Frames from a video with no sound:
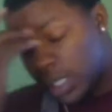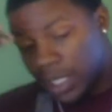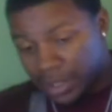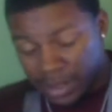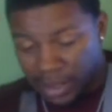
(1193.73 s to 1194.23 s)

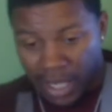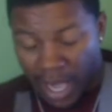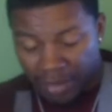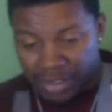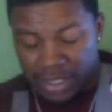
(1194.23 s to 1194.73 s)
is, and
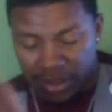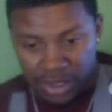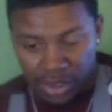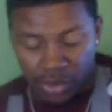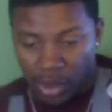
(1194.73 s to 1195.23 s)
I have a
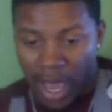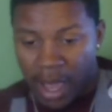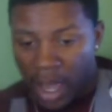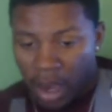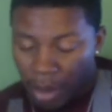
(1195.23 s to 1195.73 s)
tendency to do
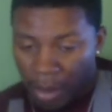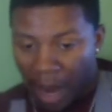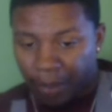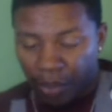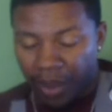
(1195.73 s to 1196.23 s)
that, but
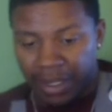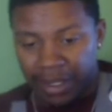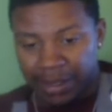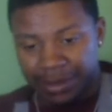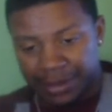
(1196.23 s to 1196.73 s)
my point
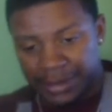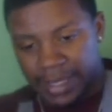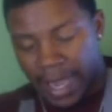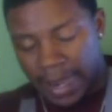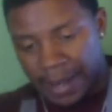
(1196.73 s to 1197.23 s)
is
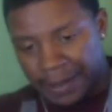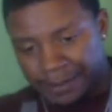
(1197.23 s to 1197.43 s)
that